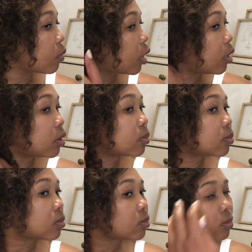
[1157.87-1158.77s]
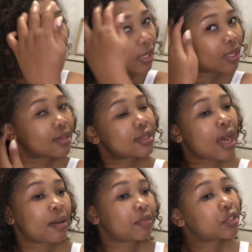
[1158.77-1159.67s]
I think it's
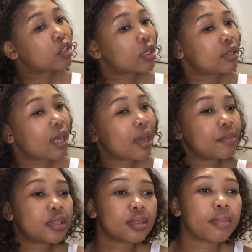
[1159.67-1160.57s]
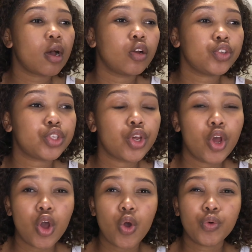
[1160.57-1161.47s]
time. I've still got time. It's about
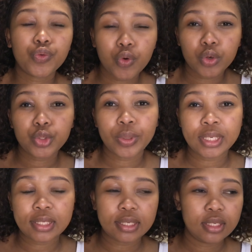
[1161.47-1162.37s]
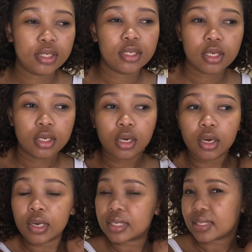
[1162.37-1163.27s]
4:20
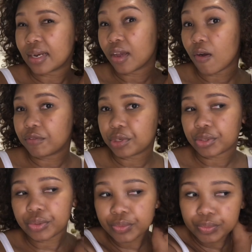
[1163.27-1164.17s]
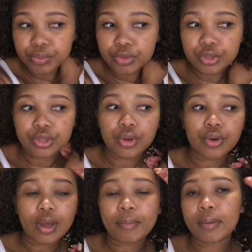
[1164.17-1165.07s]
on a Sunday afternoon, so
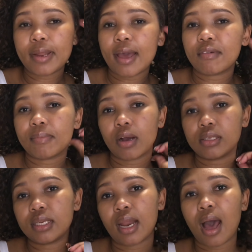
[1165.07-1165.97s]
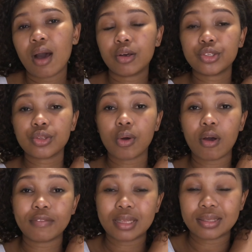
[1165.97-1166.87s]
I probably have about an hour or so
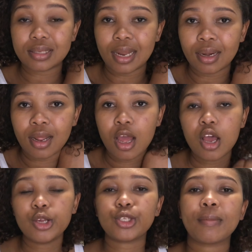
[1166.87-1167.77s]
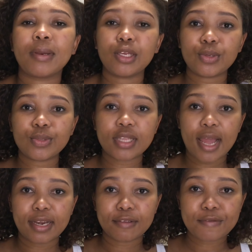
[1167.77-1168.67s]
of the sun, so I'm going to use
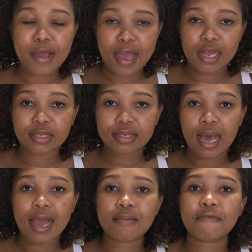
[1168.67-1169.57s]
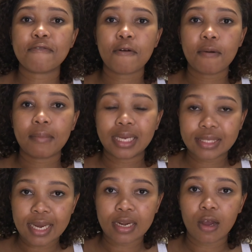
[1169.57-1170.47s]
that as time for my
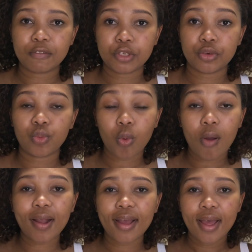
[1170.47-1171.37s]
Sunday afternoon walk.